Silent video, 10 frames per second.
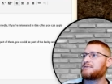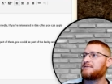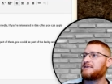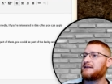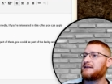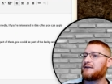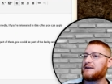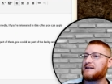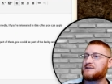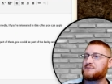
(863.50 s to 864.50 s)
even need that,
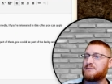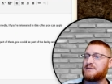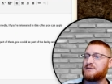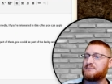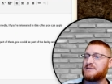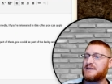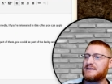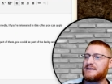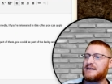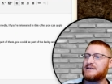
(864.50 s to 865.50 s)
right? That's why we
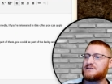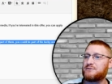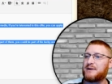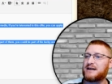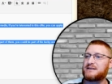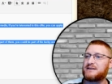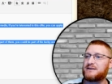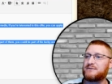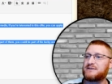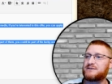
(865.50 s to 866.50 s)
duplicated that. Just go back to the
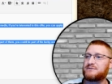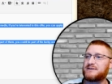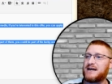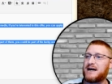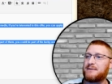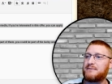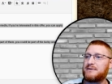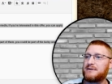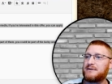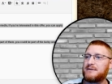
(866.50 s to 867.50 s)
original tab,
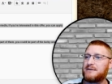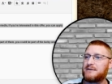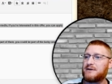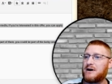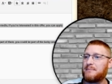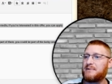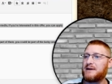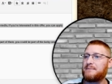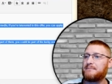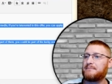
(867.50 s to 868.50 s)
copy
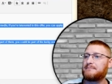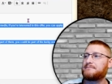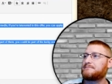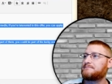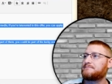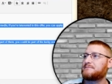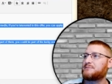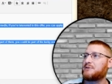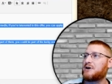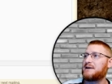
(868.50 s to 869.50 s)
it, the
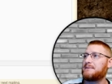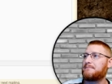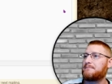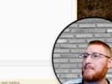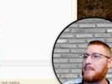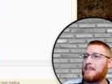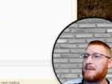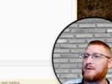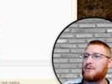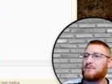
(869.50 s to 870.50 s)
body.
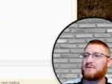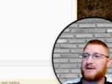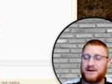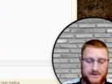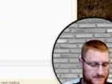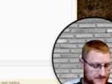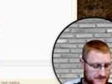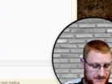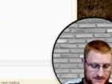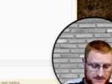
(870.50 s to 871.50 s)
Go over here,
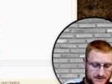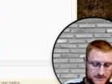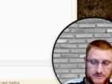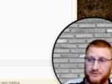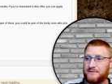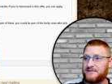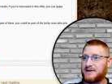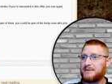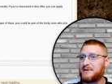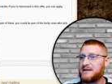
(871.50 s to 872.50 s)
Control
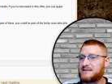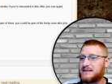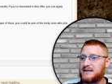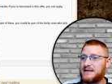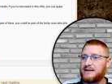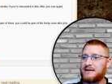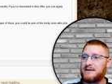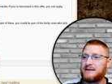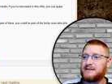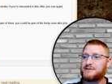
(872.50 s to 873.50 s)
V, paste it in,
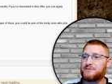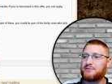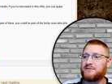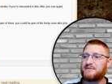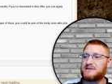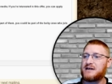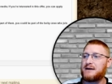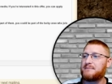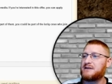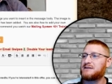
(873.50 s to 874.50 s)
hit your perfect
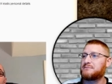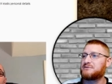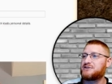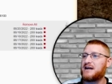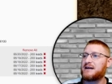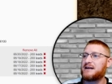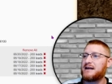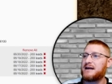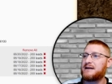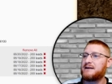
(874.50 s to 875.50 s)
timing, double check
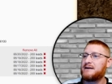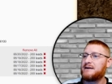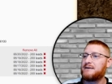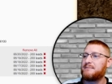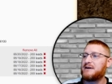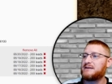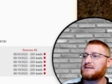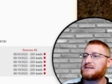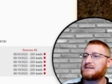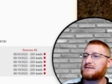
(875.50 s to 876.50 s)
again, mailing
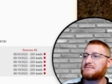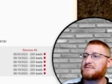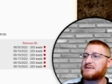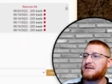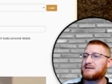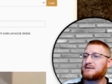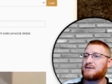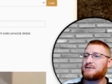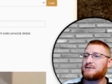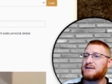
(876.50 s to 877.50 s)
system, selected all
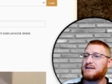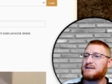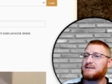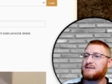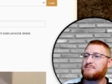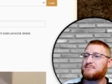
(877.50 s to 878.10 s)
your leads, put